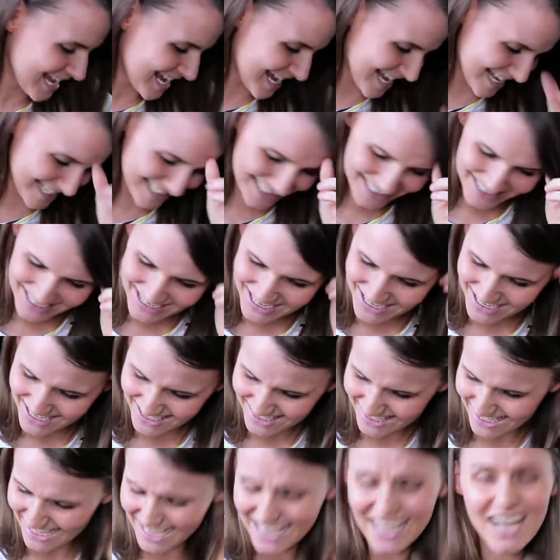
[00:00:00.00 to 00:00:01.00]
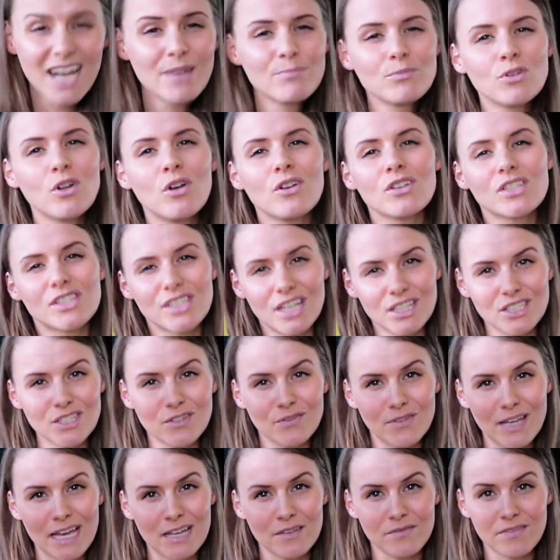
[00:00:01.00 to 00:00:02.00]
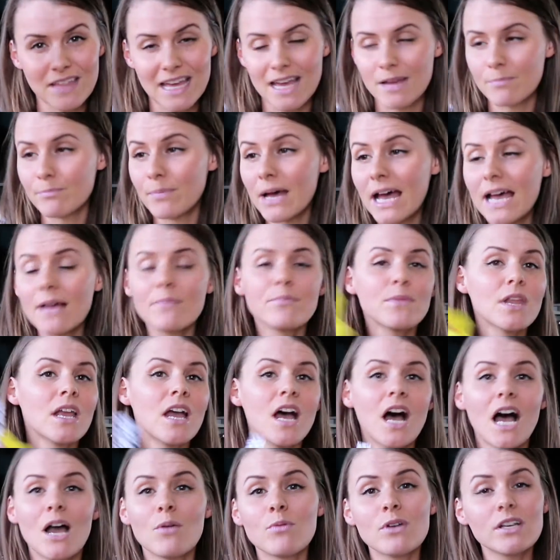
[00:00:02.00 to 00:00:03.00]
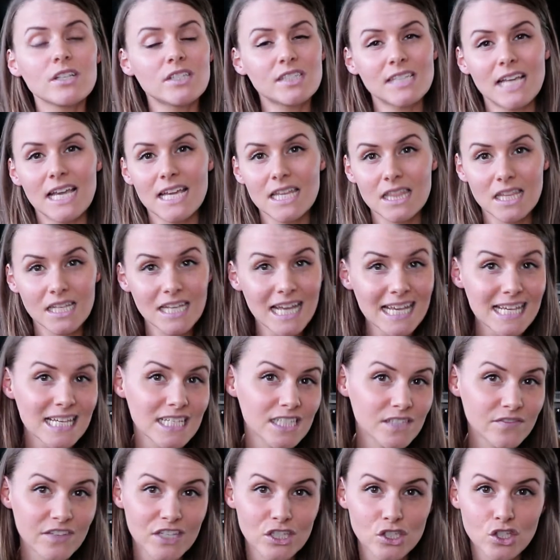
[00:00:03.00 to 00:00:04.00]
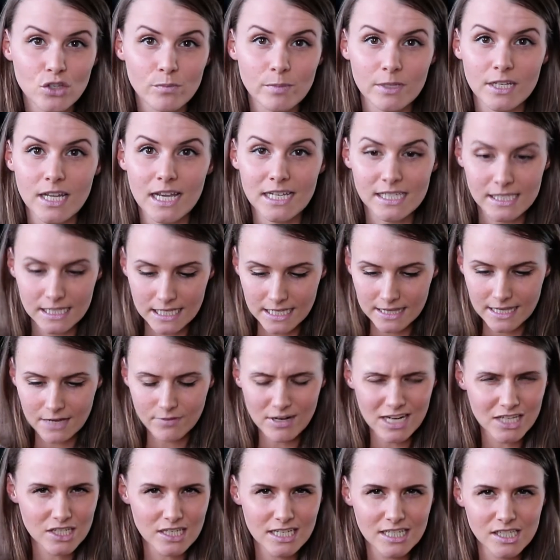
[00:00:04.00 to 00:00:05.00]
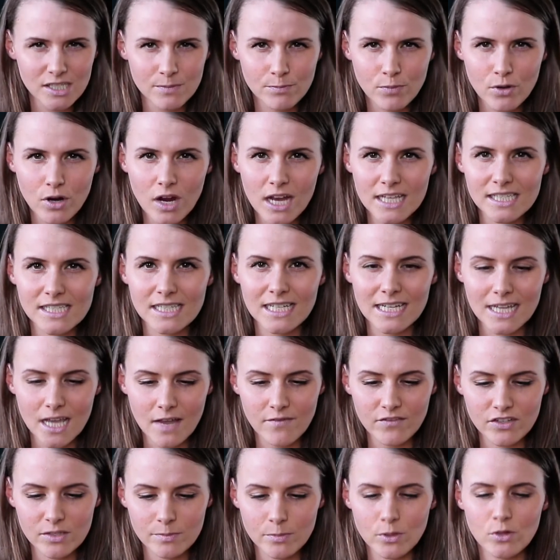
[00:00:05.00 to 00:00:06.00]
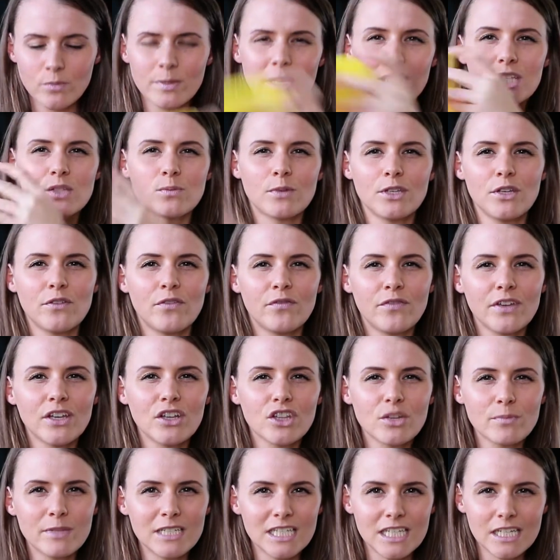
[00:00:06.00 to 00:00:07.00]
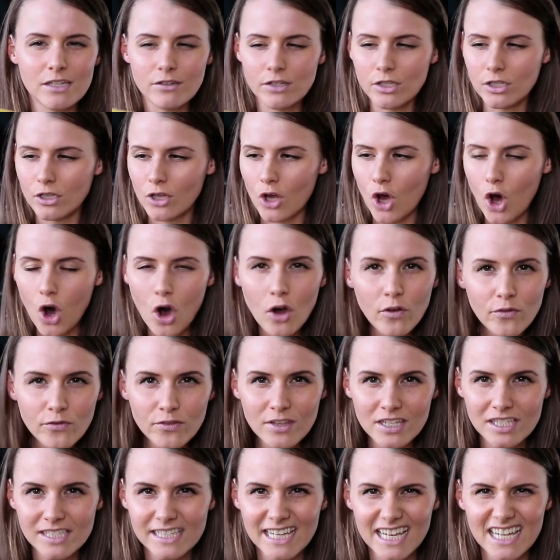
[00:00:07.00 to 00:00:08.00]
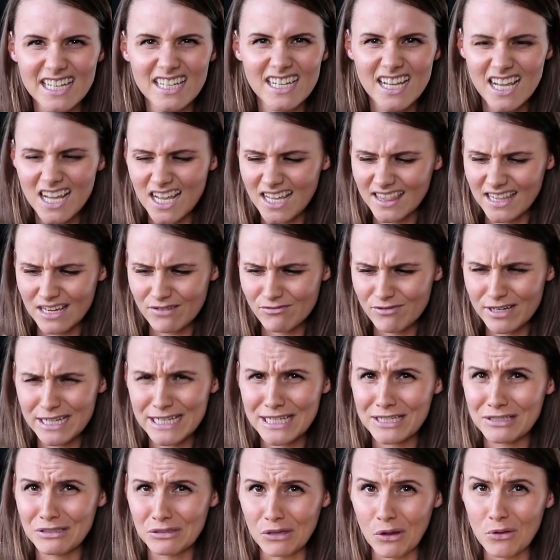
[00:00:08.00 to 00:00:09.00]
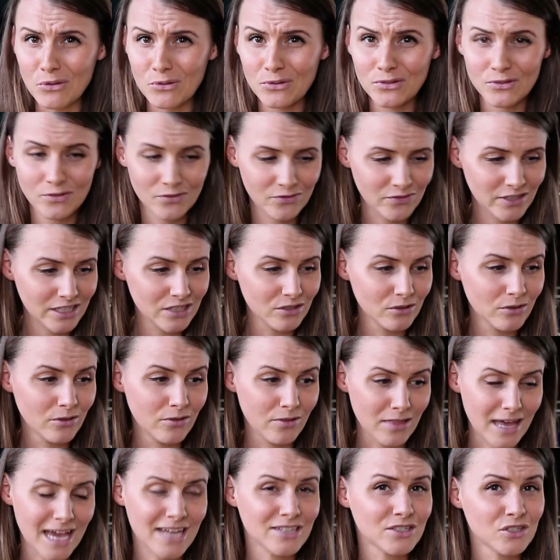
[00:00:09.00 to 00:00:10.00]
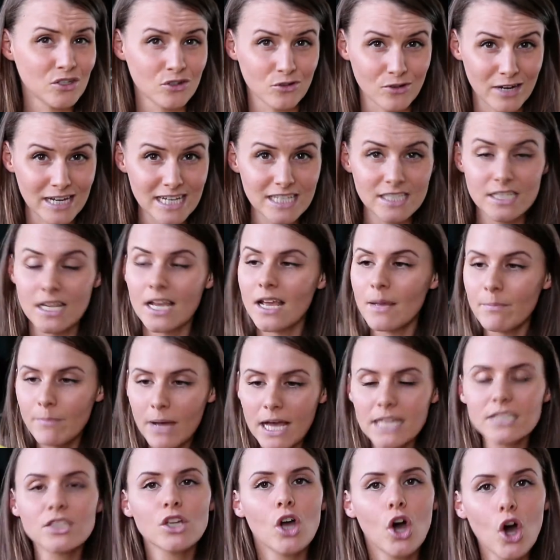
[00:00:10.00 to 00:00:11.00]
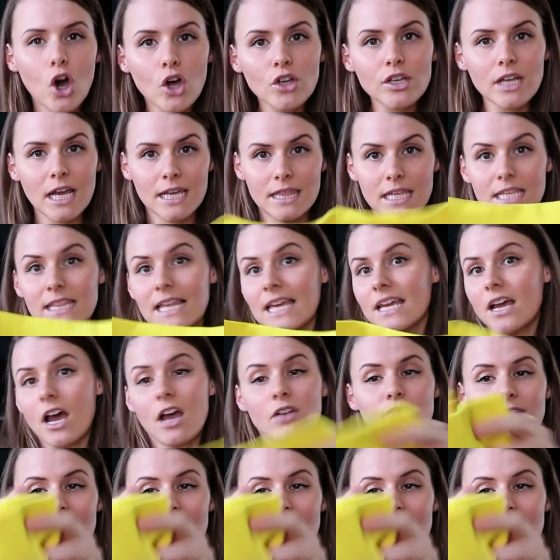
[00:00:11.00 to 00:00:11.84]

And yeah, I'm not such a fan of that. But I will say the leggings fit super nicely. They're actually surprisingly comfortable because when you feel the material off the skin, they really don't feel that great. But on, I think they are